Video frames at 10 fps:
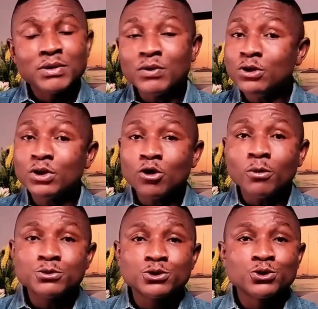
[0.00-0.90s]
But when you
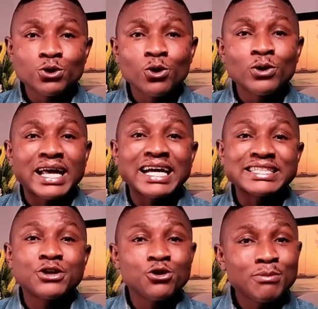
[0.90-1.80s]
come to know that
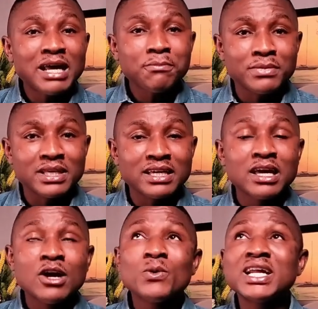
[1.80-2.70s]
as a human
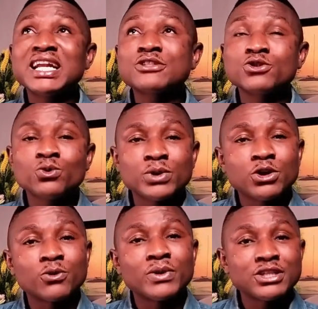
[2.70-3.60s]
being, when it has to do
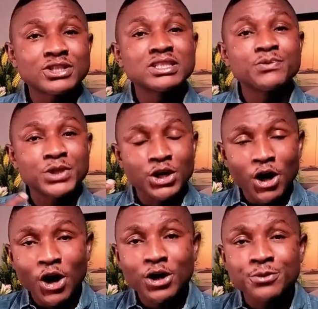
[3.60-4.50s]
with your relationship with
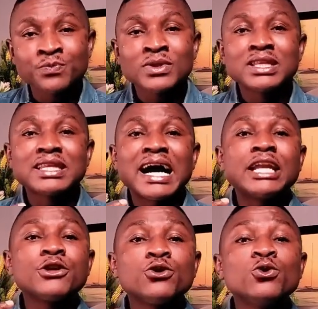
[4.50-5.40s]
God,
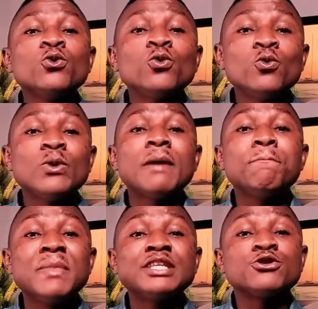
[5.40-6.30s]
that you
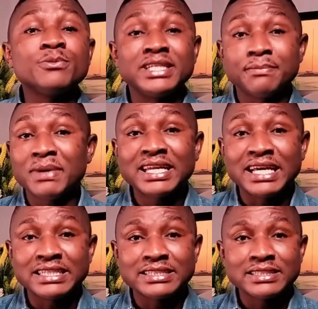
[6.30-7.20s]
were made to be
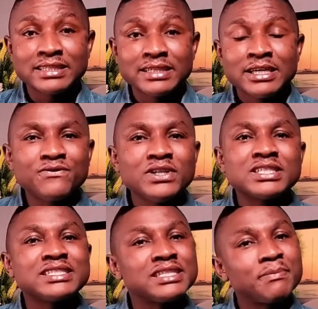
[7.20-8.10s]
dependent. The
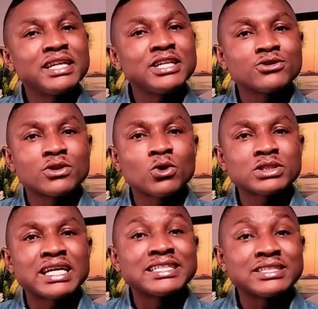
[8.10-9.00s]
fish is dependent on the
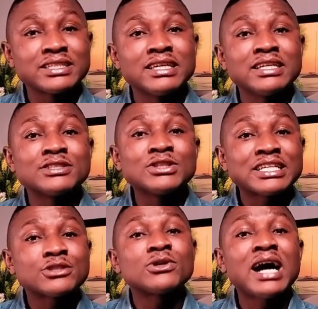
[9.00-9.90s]
water, its
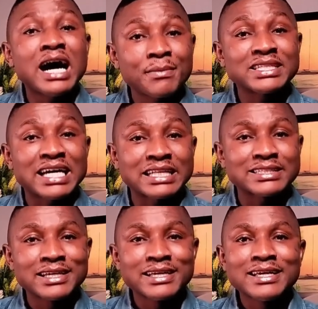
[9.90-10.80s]
natural
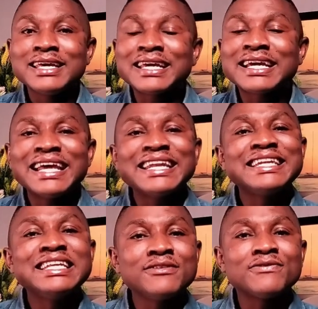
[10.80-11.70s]
habitat. It
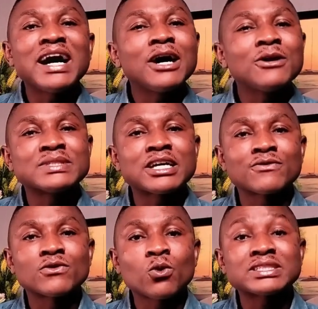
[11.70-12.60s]
can't live outside
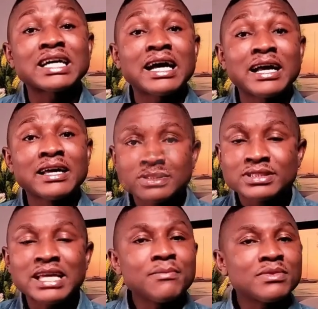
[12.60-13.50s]
of the water.
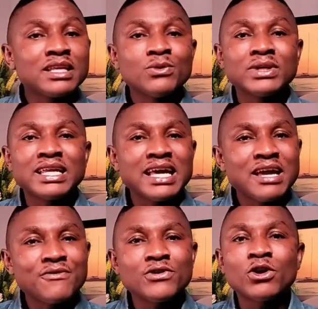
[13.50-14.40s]
Same thing with
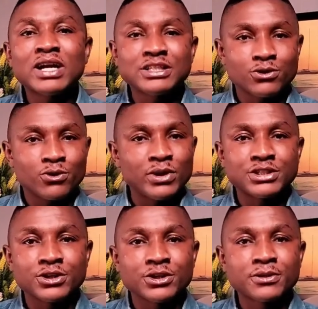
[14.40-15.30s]
every other
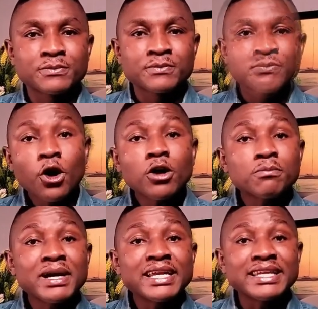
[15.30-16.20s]
creature.
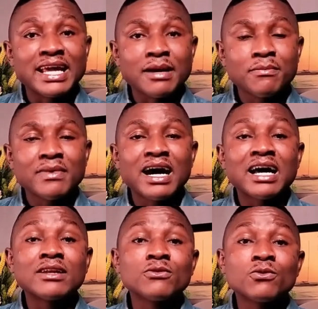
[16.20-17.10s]
God made them,
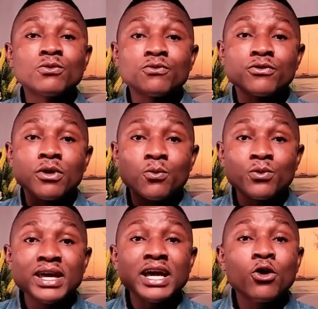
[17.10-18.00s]
and
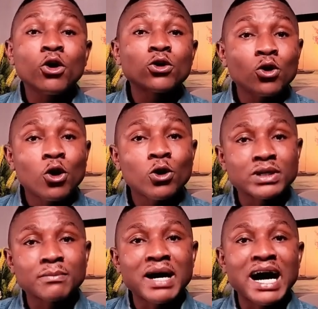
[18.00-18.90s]
from where God
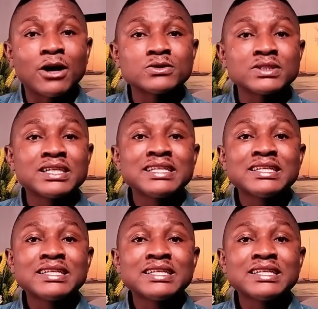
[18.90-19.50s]
called them out,